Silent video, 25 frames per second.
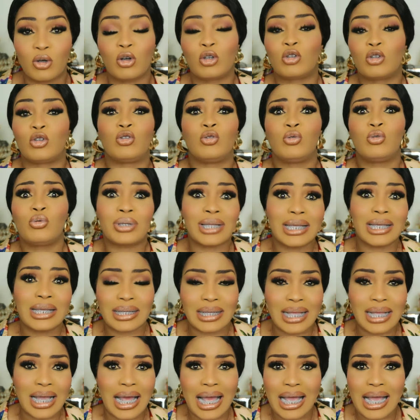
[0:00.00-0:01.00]
Or do you
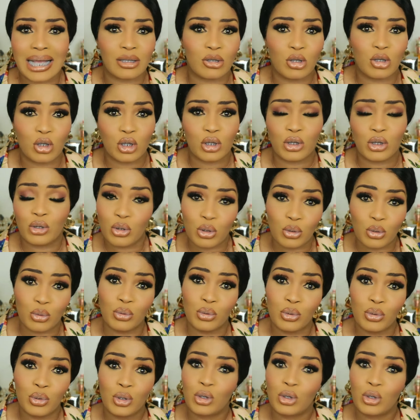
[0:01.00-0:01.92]
think that actually, no,